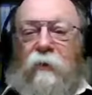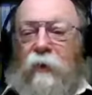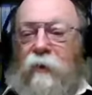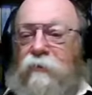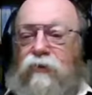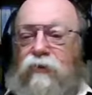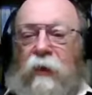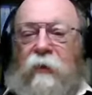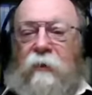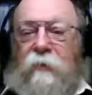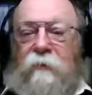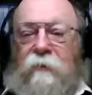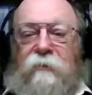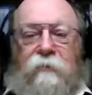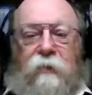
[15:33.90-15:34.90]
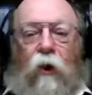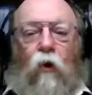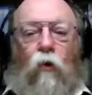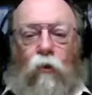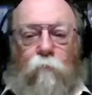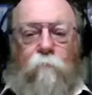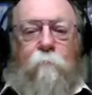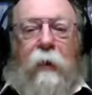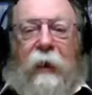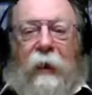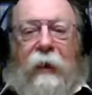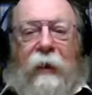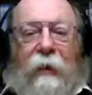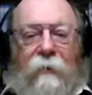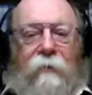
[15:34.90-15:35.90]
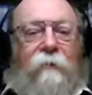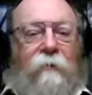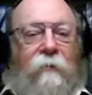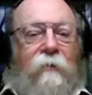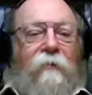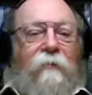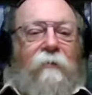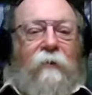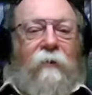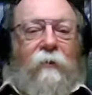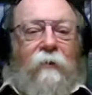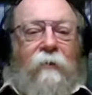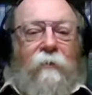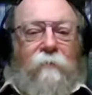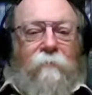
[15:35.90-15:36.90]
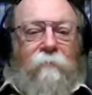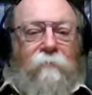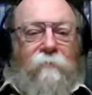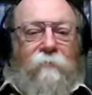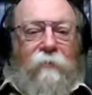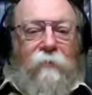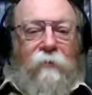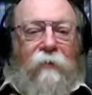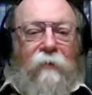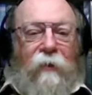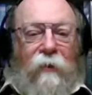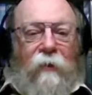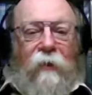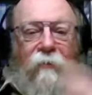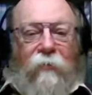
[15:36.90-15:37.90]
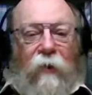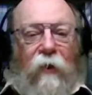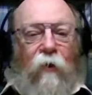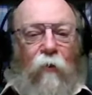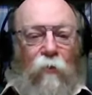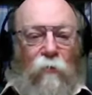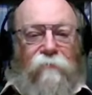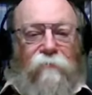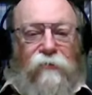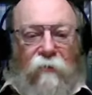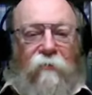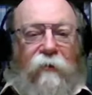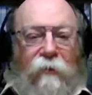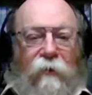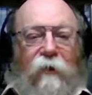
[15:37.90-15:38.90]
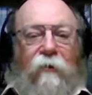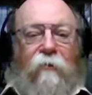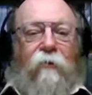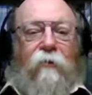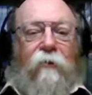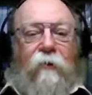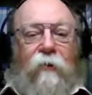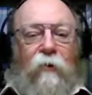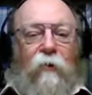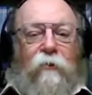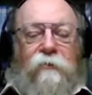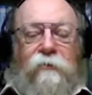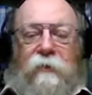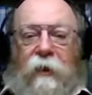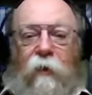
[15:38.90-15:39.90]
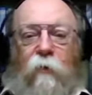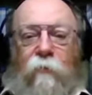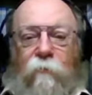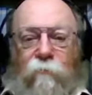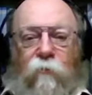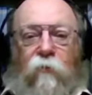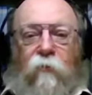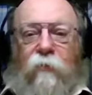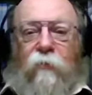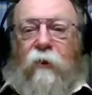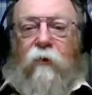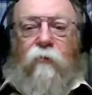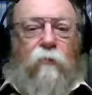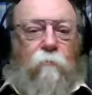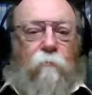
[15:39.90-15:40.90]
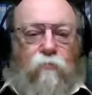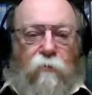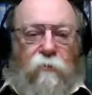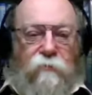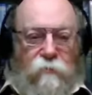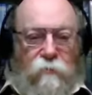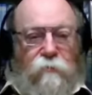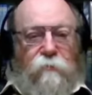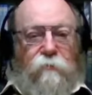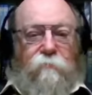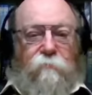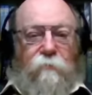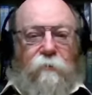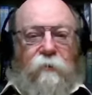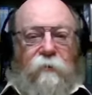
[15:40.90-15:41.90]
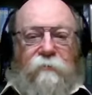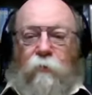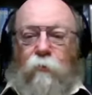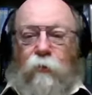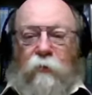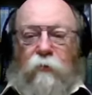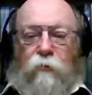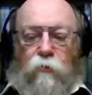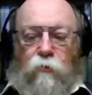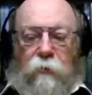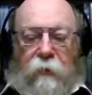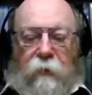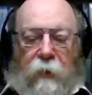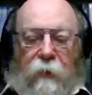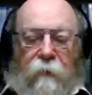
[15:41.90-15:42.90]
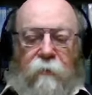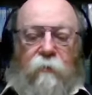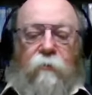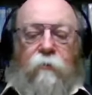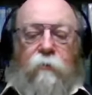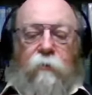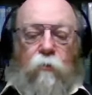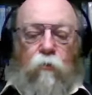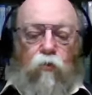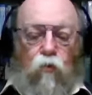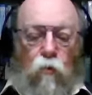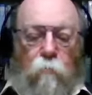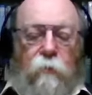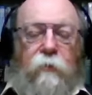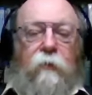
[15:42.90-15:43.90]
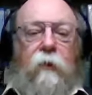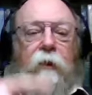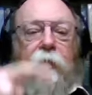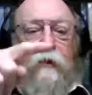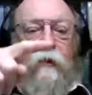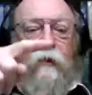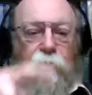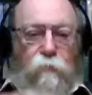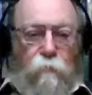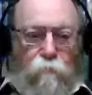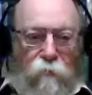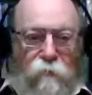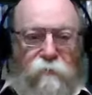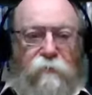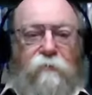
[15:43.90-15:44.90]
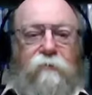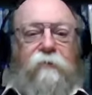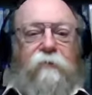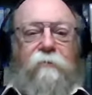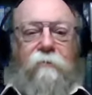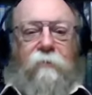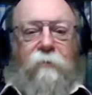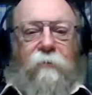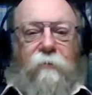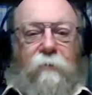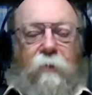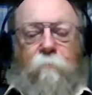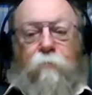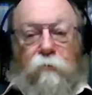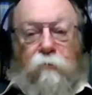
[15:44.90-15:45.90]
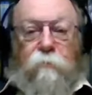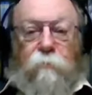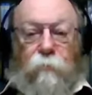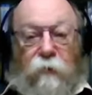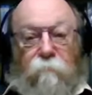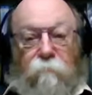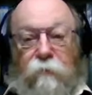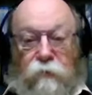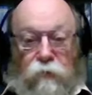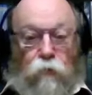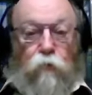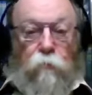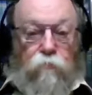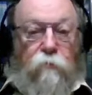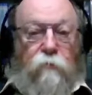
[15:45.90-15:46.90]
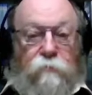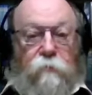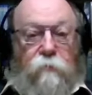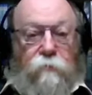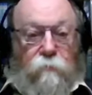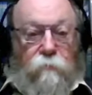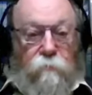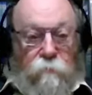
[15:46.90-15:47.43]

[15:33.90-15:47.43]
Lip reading: gentlest old man, in the whole of Jericho? Or does he go and find the local prostitute? So we're going to do a Canaanite, a woman who's a prostitute, and possibly a ritual prostitute